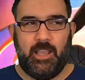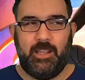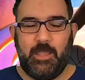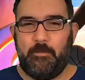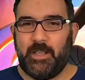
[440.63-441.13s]

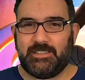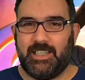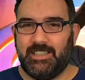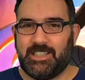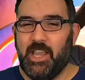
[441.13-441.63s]
And the best
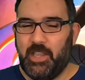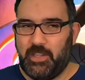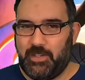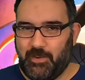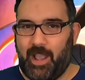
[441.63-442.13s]
thing is,
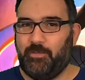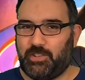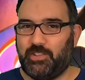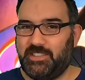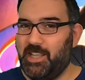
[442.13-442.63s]
you're
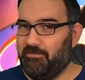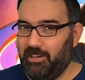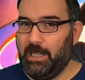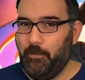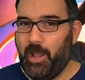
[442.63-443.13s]
advertising it
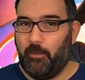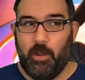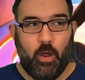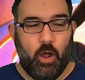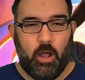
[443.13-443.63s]
really well.
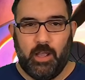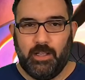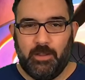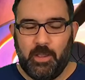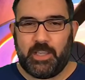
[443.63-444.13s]

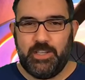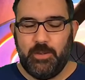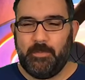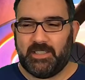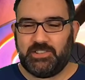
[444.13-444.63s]
Can
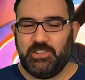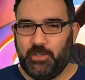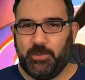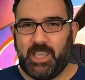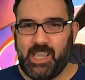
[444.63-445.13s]
you imagine
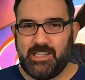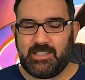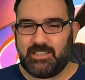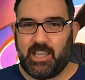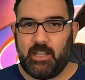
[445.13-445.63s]
your
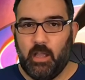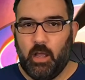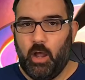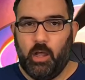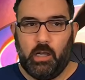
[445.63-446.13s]
kid saying,
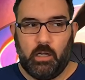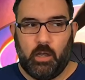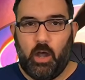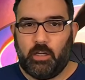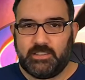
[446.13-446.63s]

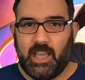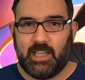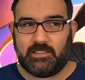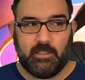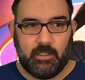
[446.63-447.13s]
oh
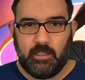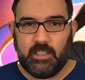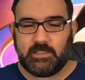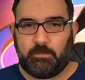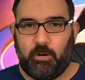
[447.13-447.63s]
Dad,
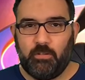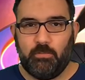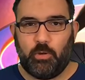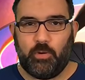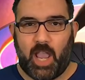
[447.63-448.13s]
there's a
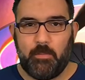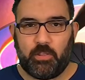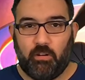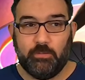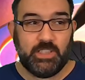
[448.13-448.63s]
program called Game
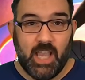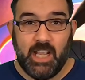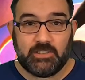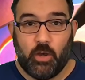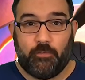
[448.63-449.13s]
of Thrones,
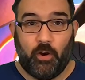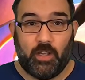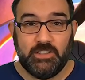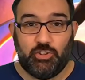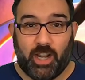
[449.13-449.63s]
it's got
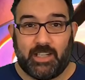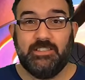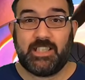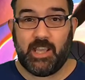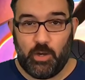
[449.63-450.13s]
flying
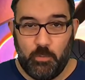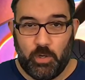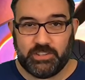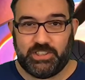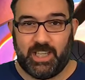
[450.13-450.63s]
dragons, can I
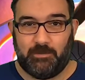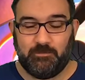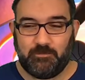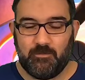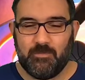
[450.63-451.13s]
watch it?
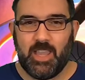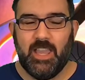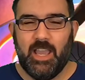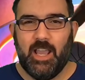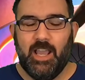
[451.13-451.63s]

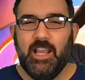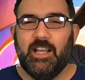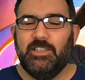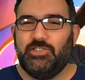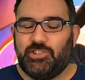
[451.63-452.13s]

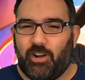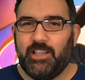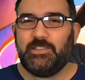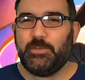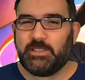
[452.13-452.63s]

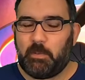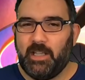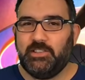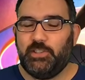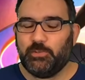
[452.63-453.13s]
Try to
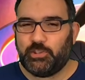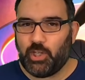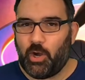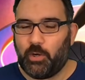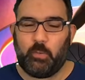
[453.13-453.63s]
explain to your
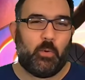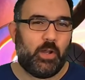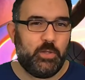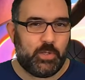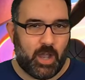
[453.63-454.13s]
child
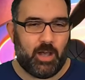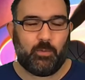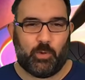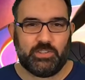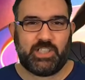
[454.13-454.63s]
why you
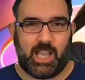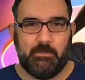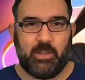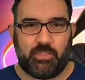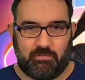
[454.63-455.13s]
can't watch
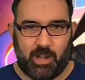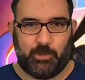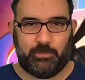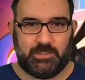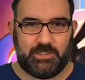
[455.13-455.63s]
Game of
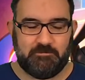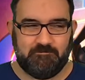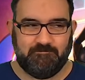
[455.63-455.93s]
Thrones.